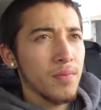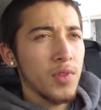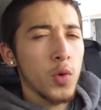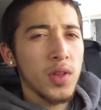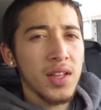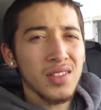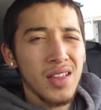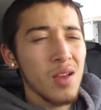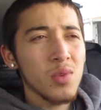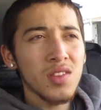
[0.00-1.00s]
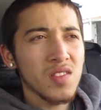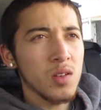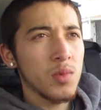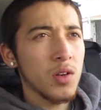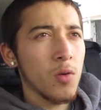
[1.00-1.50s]
knowing that everything's going
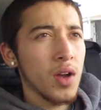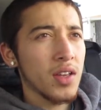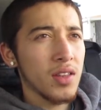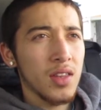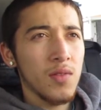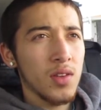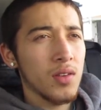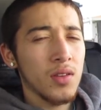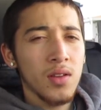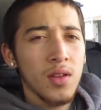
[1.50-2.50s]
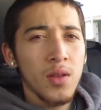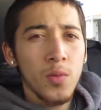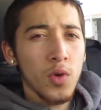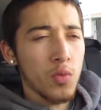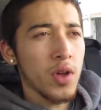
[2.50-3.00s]
to be alright, even
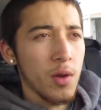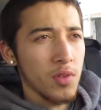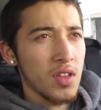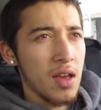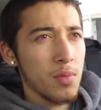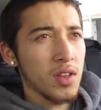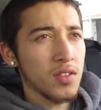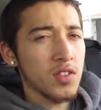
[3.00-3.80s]
with whatever is happening.